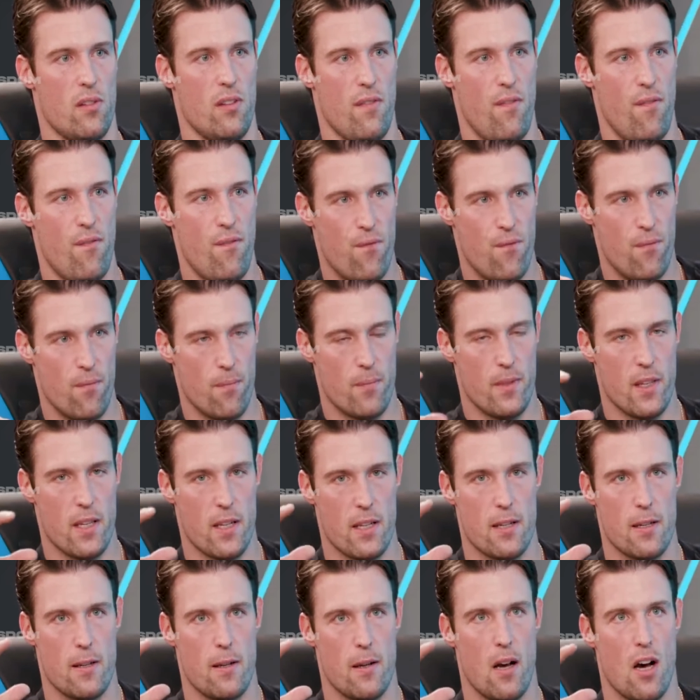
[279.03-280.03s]

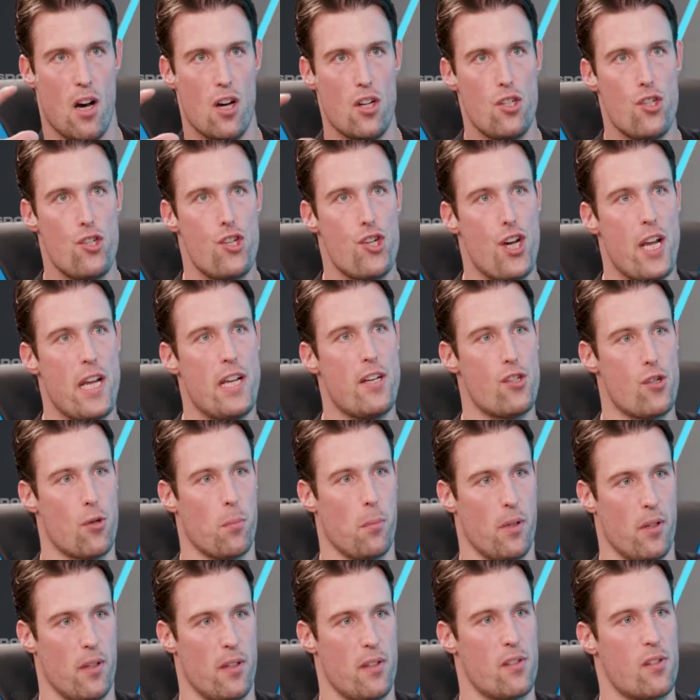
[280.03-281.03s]
the
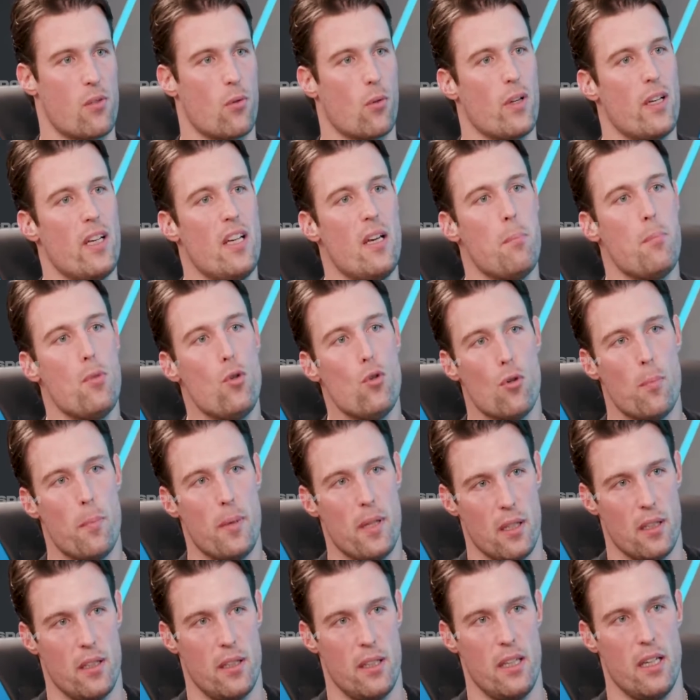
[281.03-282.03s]
unchangeableness or
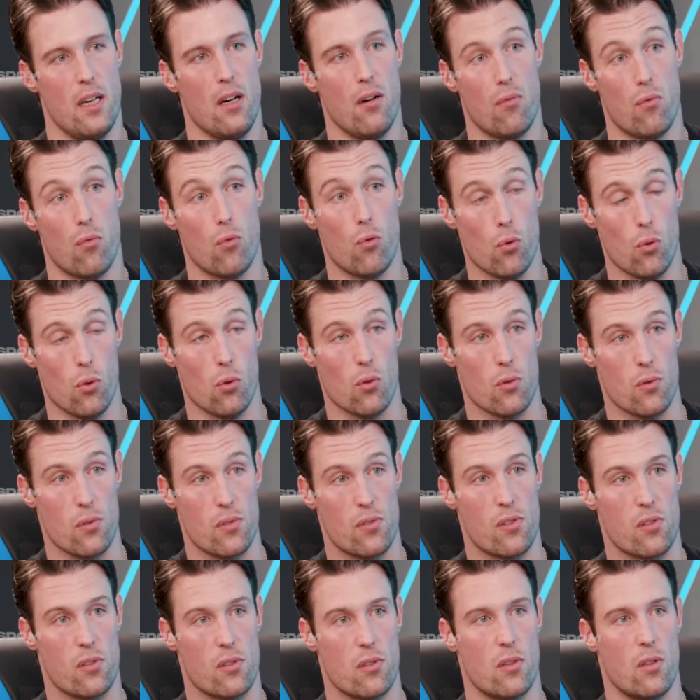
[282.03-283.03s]
immutability of
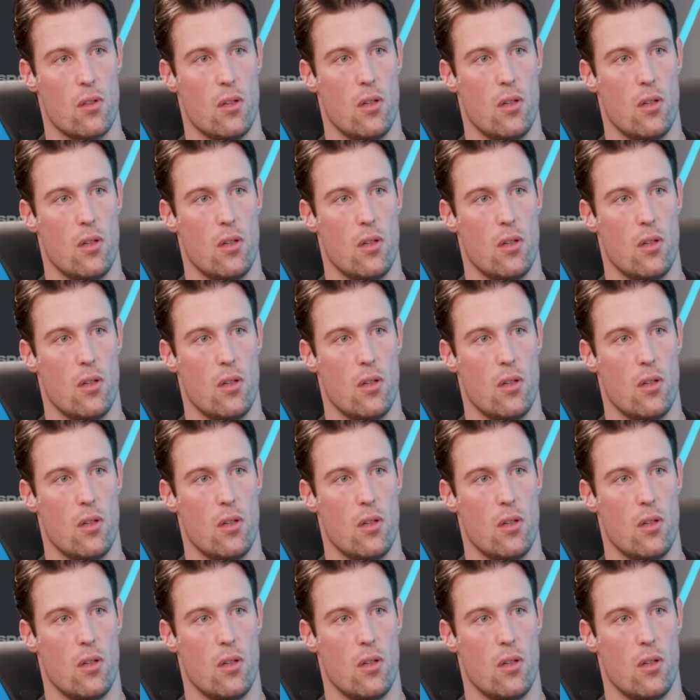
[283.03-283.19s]
rules